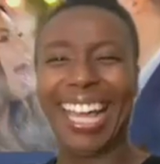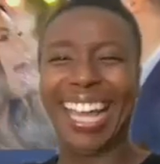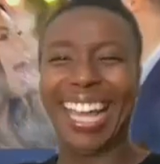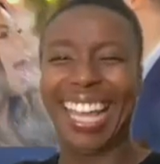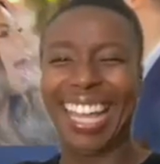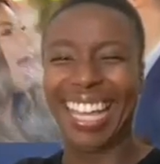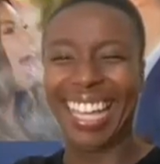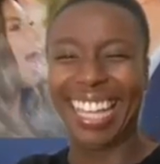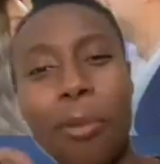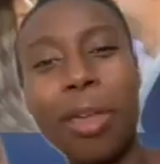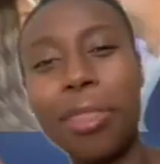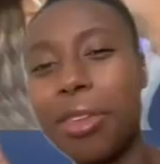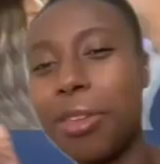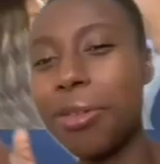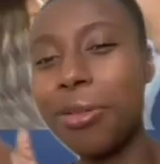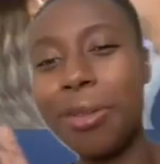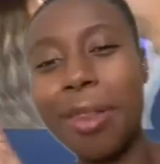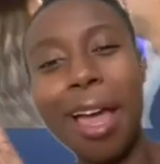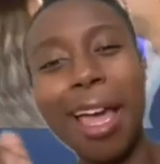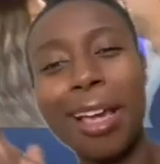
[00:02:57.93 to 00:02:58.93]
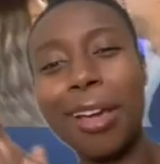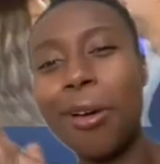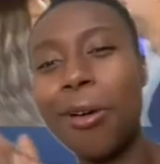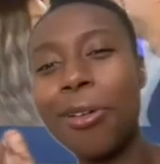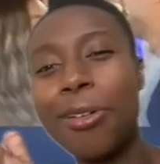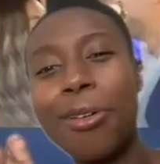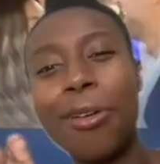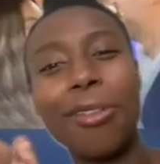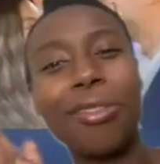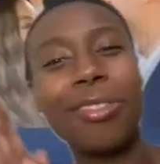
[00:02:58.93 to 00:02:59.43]
Whether you like it or
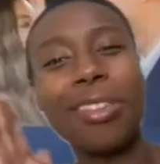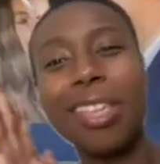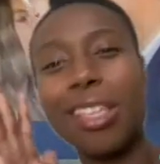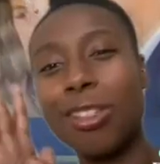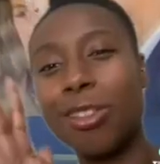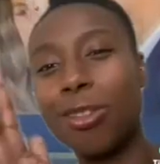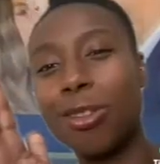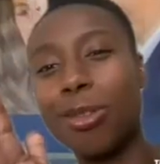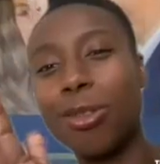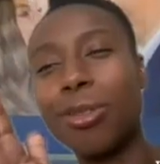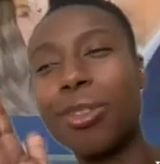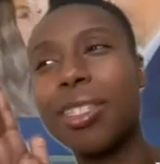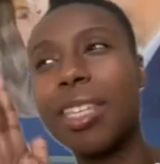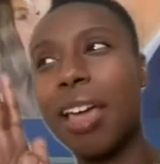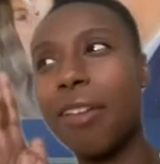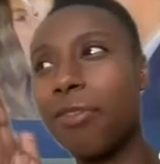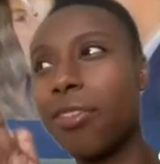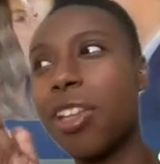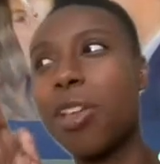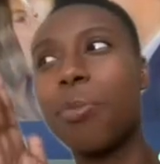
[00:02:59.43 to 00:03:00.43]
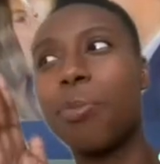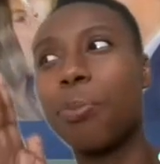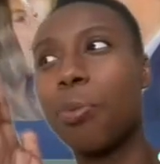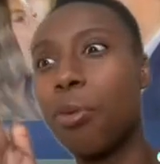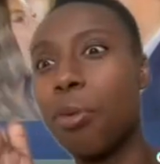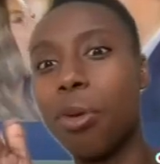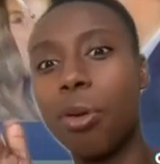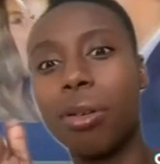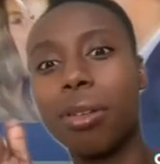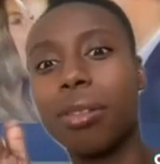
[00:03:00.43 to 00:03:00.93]
not, these two definitely brought